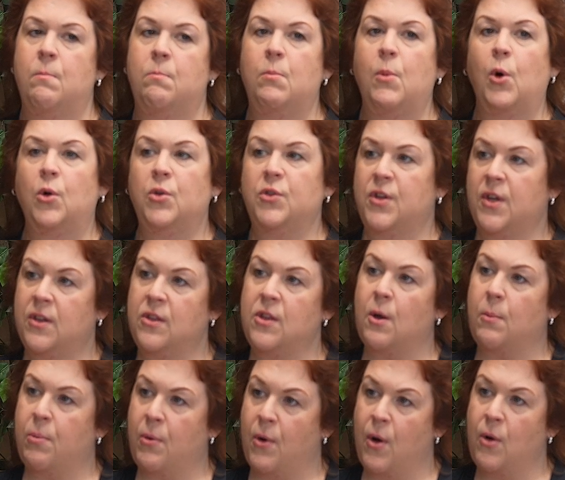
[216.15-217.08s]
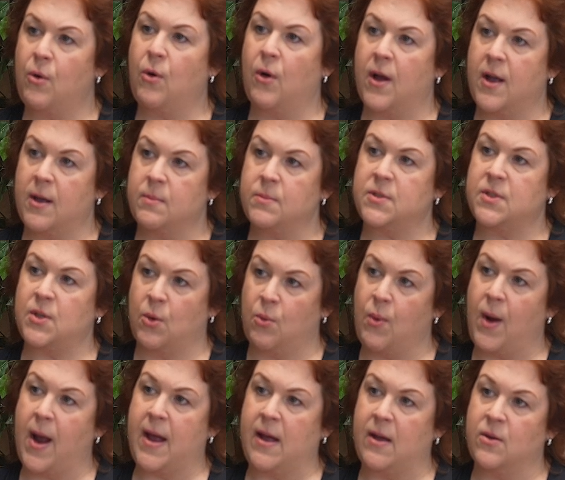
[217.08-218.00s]
molding their programs
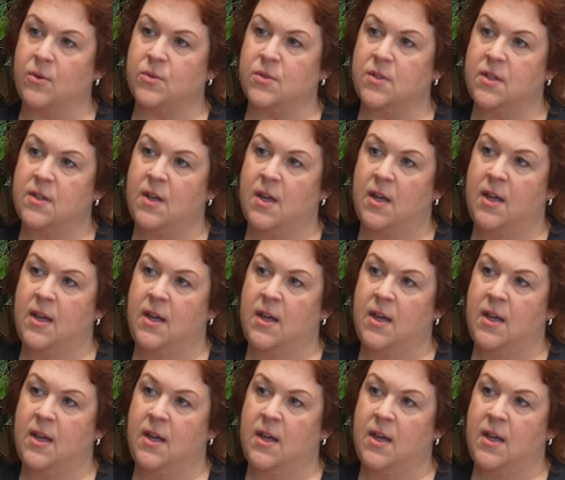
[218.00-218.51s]
around.